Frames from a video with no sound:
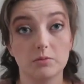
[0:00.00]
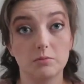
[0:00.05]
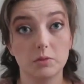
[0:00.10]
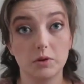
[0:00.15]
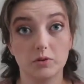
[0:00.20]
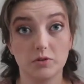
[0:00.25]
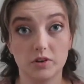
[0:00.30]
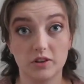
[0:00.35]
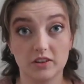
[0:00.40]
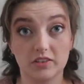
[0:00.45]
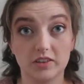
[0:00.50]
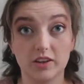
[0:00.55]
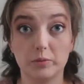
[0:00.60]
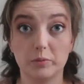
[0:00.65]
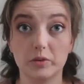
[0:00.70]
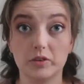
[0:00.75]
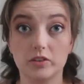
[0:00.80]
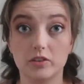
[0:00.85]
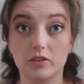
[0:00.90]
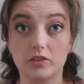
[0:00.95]
before this
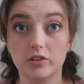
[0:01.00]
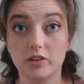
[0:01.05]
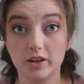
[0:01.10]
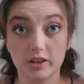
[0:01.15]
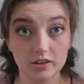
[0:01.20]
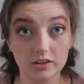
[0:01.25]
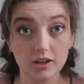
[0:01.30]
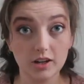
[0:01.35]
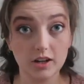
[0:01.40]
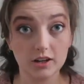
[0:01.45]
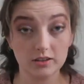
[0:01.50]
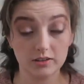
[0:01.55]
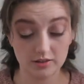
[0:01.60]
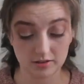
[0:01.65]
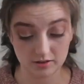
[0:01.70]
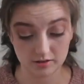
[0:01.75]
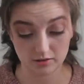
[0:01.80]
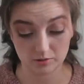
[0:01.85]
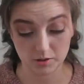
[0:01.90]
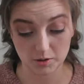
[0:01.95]
episode so I could talk
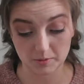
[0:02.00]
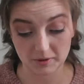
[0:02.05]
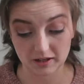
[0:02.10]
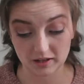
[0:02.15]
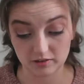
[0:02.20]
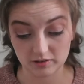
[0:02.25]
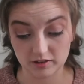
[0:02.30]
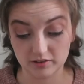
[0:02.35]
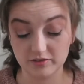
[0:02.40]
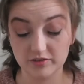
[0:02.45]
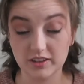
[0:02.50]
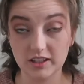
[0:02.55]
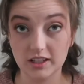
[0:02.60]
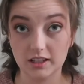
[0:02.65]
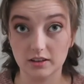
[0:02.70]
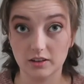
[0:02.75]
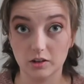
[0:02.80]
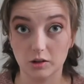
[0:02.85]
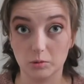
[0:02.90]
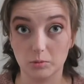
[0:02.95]
to you about the fit
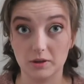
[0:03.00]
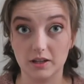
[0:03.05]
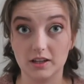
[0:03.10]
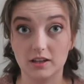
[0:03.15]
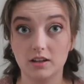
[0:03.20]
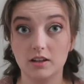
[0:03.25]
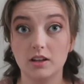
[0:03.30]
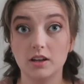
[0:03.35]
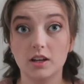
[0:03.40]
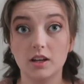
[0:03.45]
a little bit,